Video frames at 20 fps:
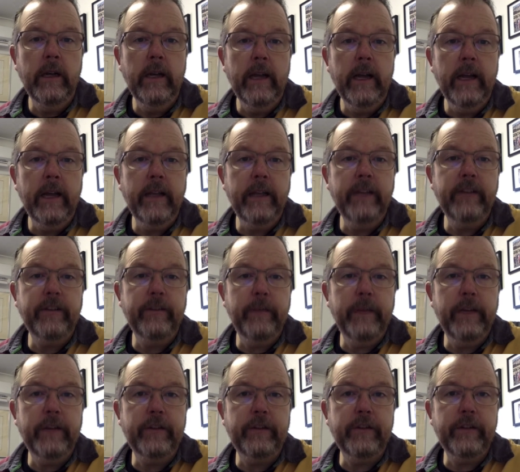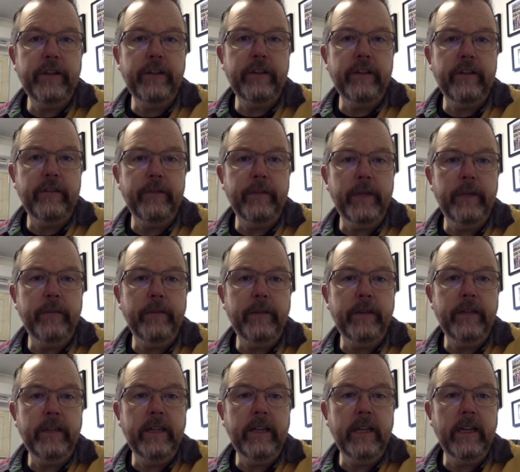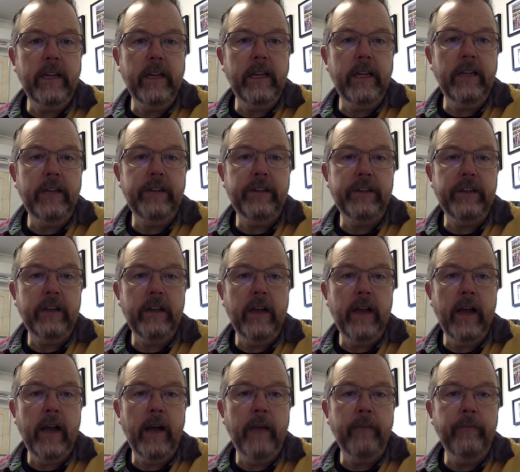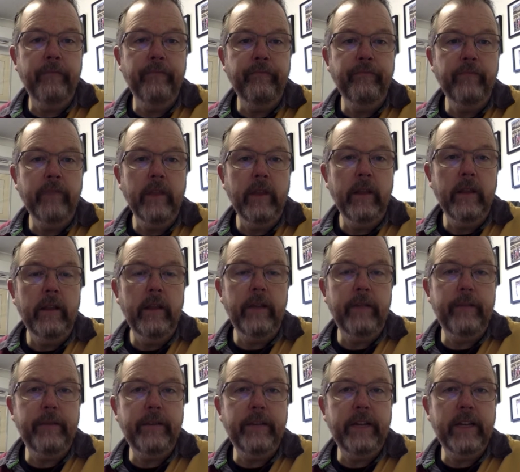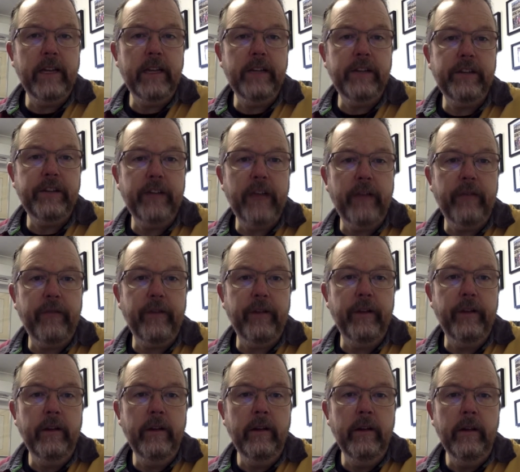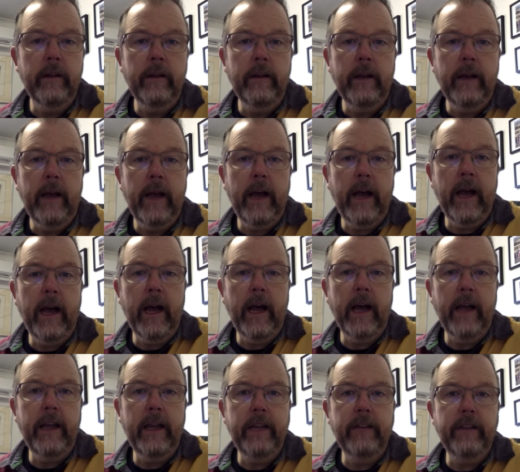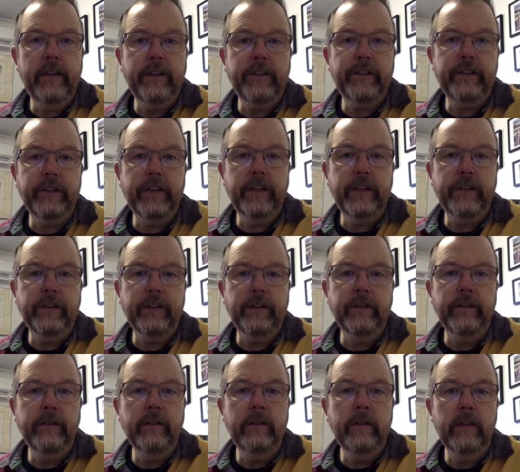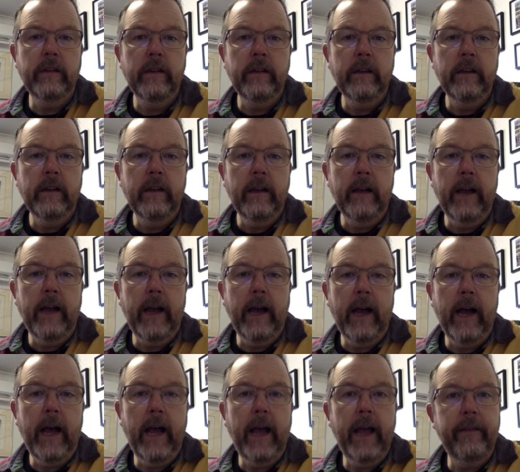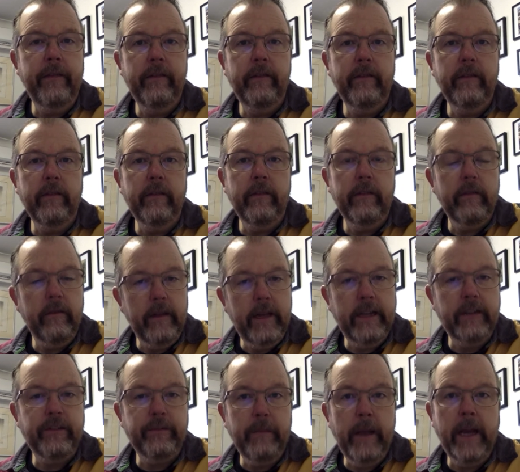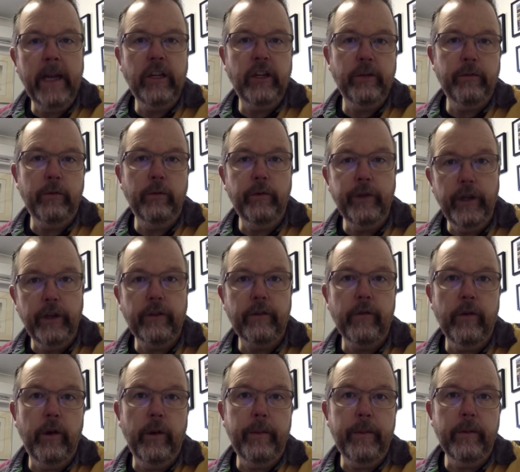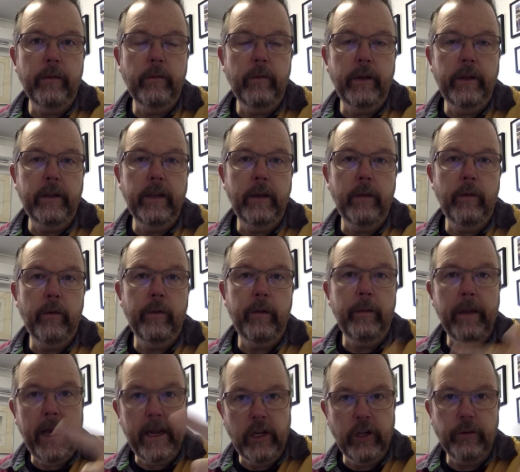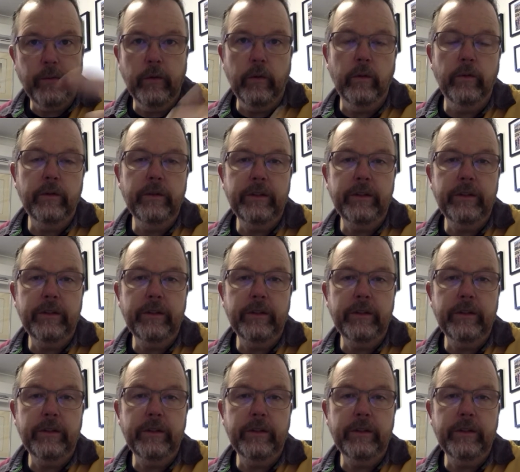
And these are ministries that have been particularly suffered in this season. And it's manageable. Youth group, we think, will be manageable.